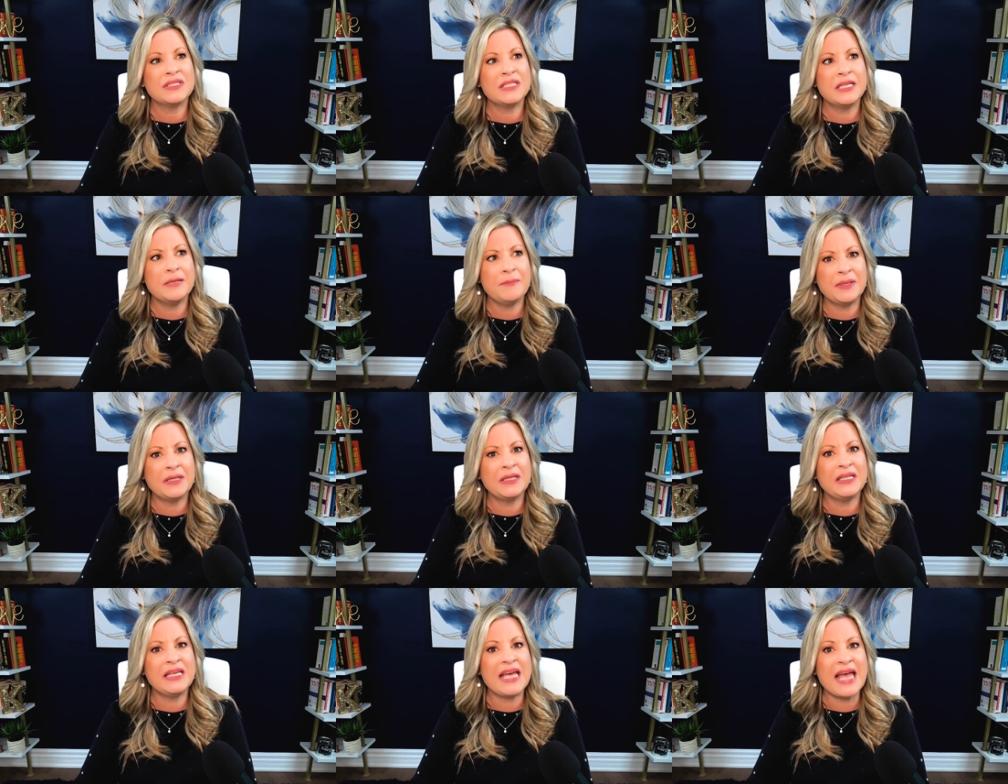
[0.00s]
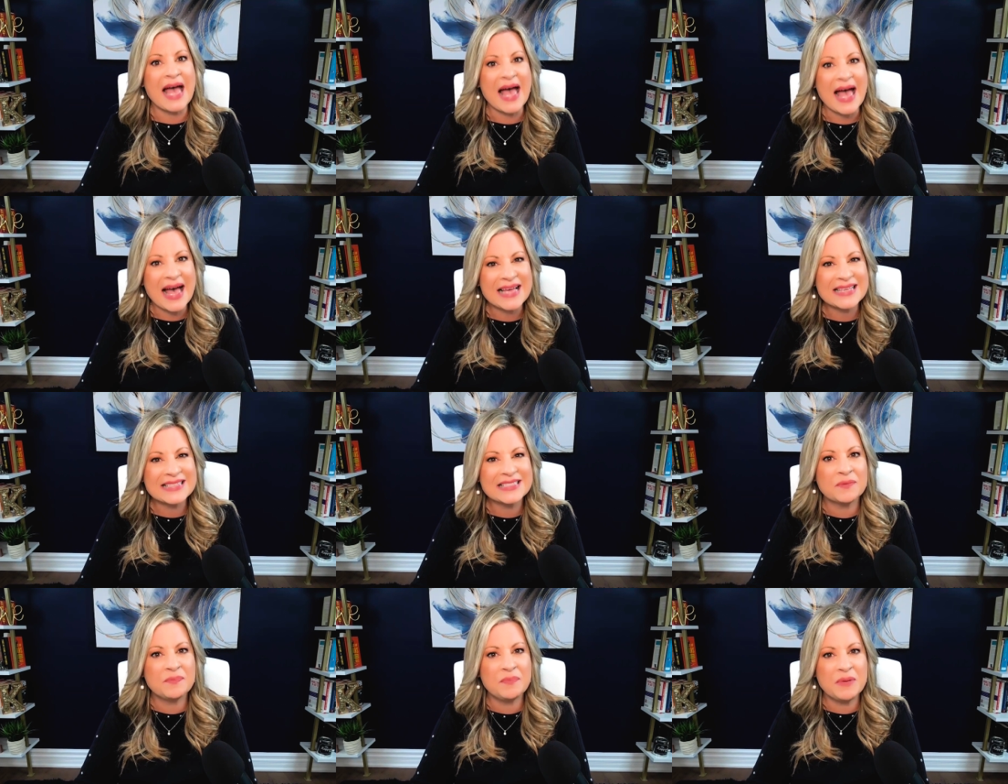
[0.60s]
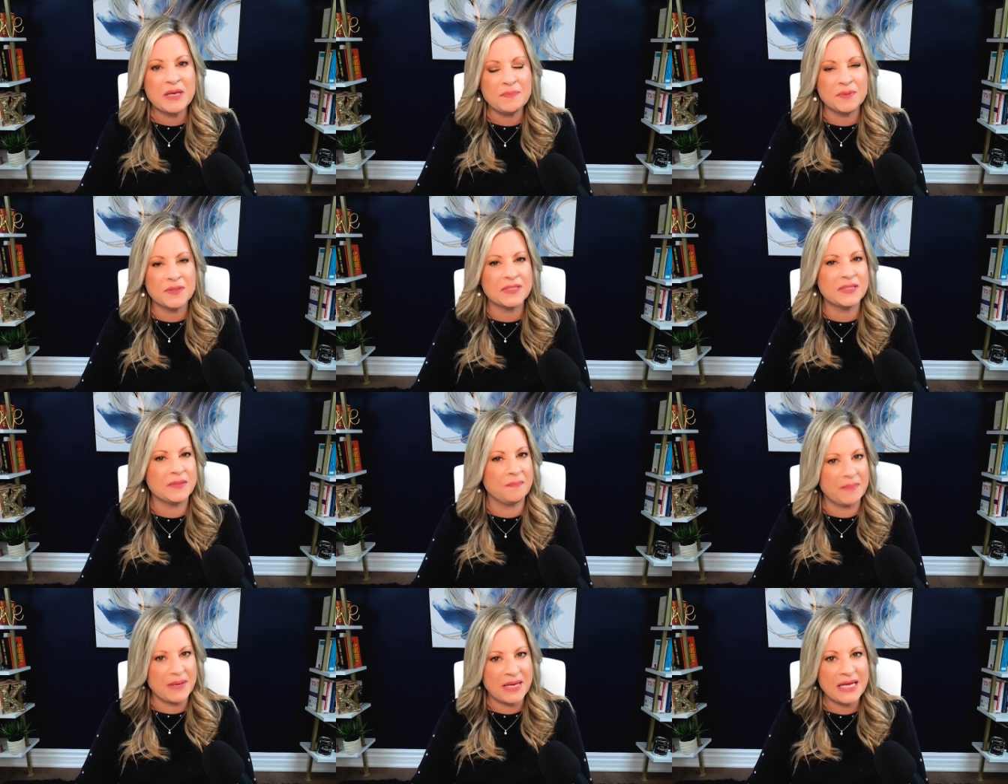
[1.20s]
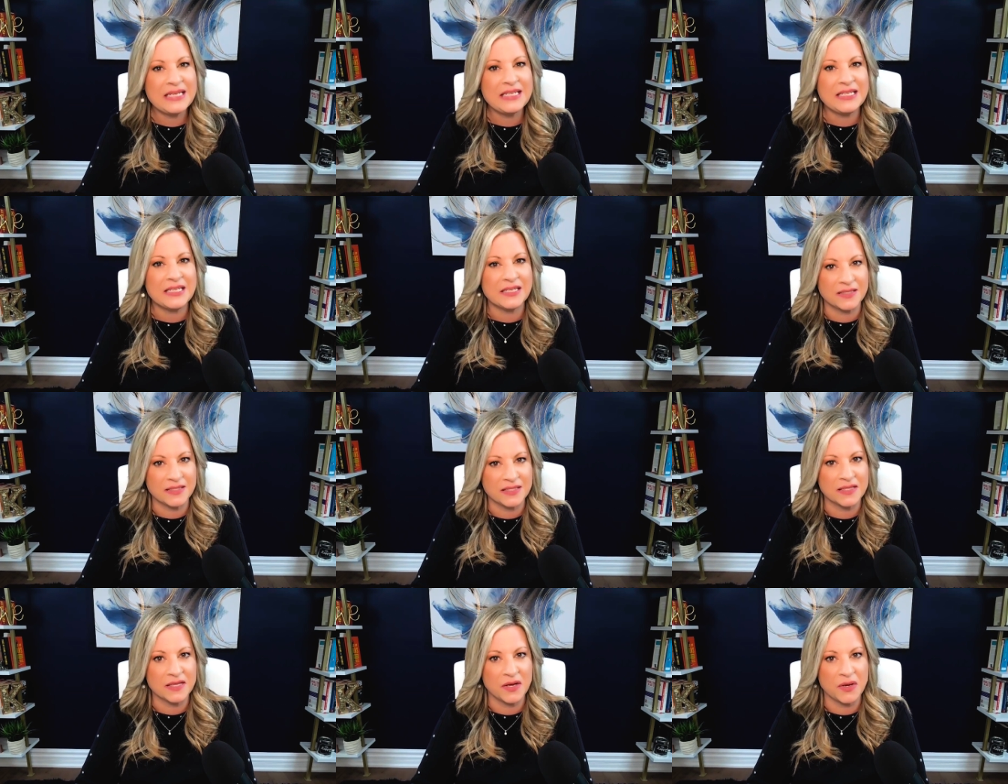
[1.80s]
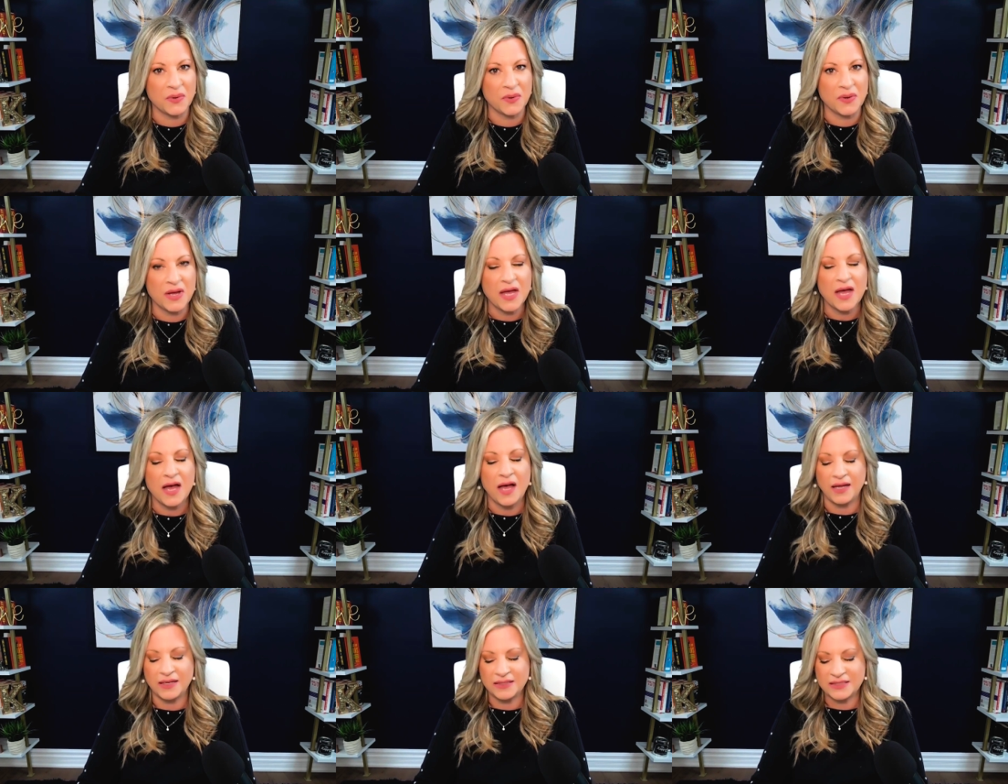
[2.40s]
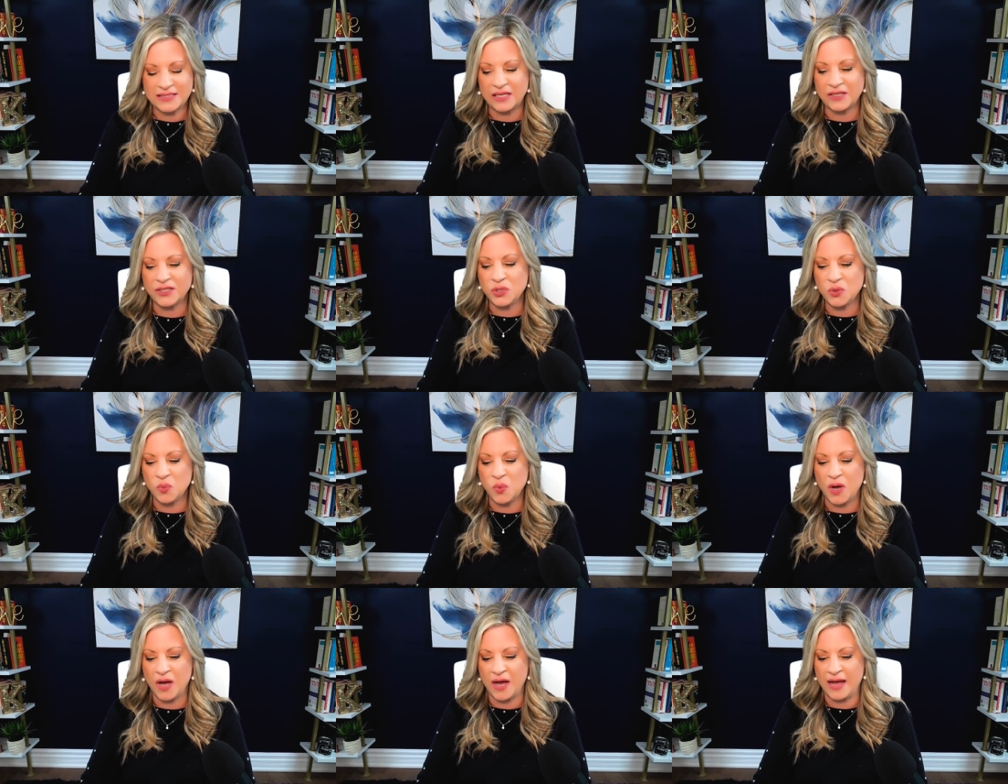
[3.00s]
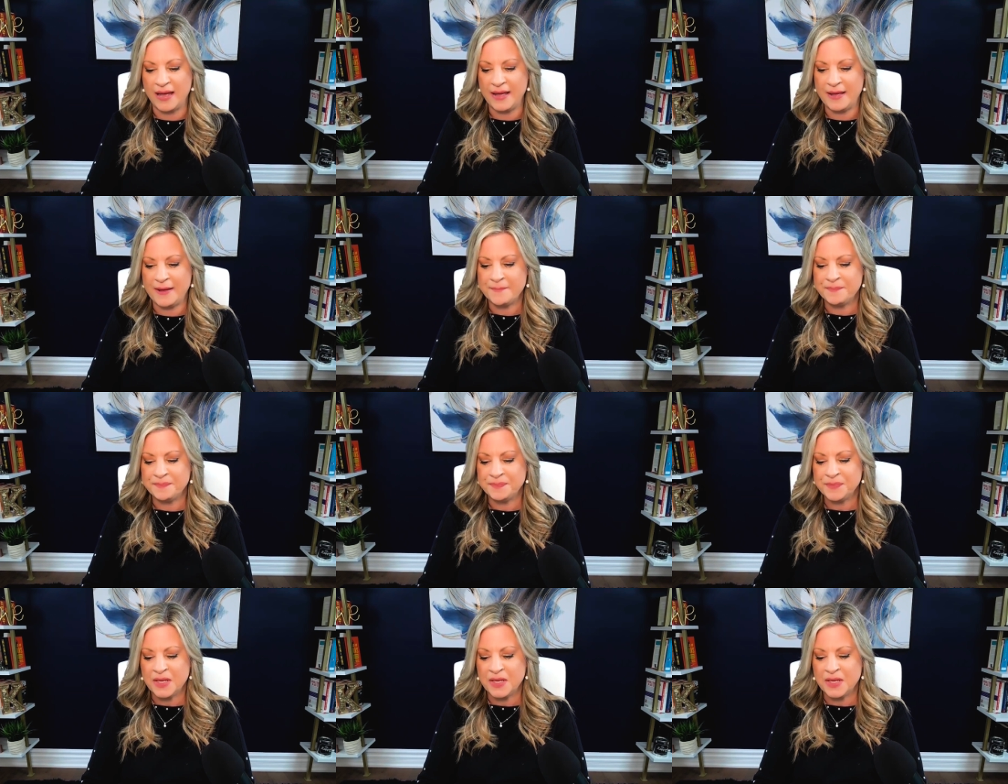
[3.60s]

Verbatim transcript: typically ask people's opinions, though. I'll tell you why.